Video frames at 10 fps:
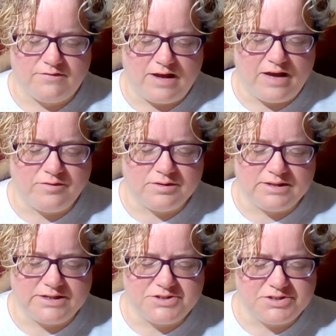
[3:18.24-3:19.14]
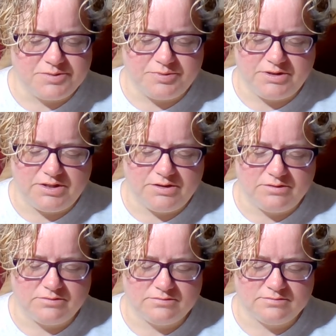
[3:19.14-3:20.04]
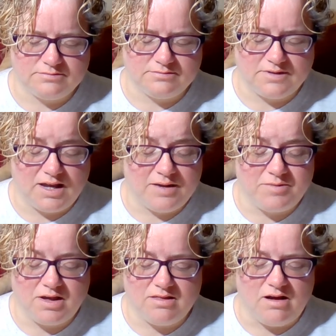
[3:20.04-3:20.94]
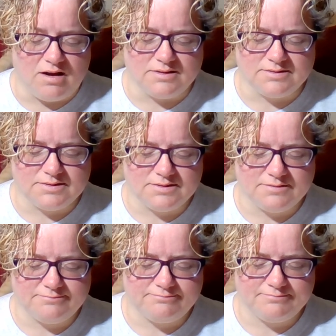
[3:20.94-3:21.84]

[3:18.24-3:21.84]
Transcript: If I have a relationship with you, I am not lost.